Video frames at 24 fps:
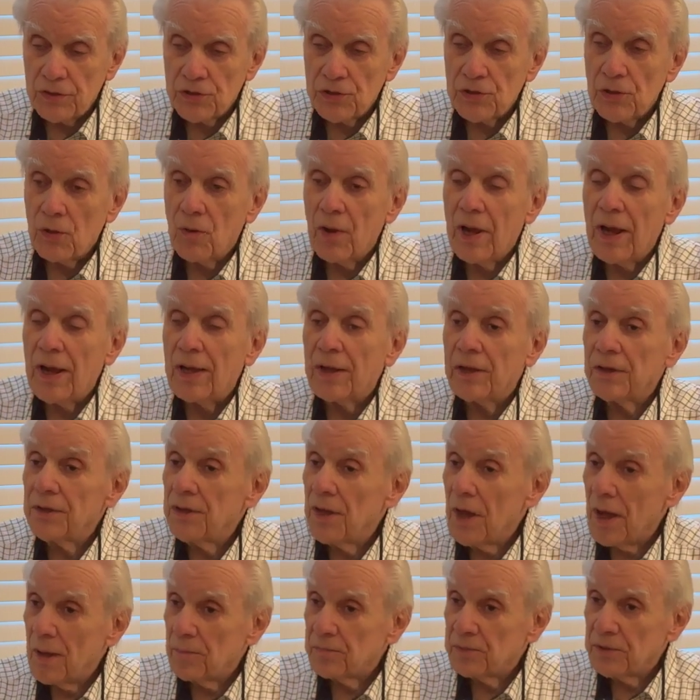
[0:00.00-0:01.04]
So I
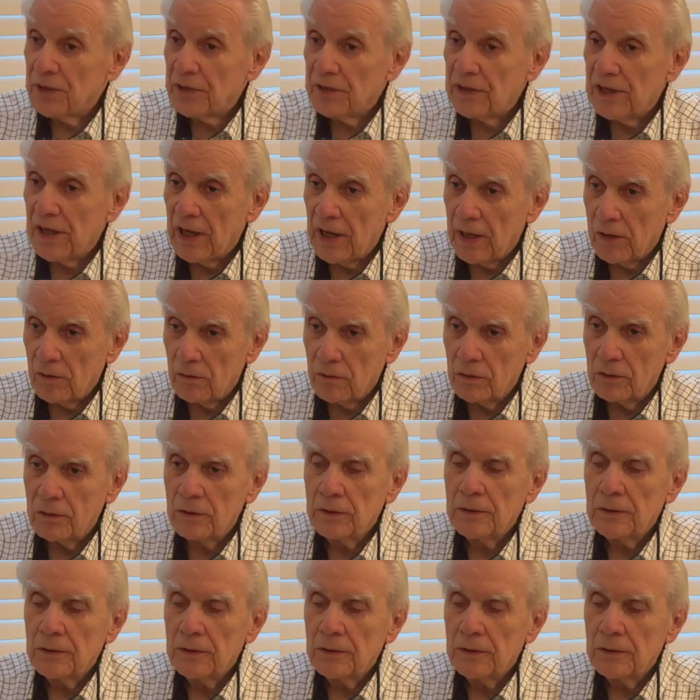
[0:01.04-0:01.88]
adopted Gail,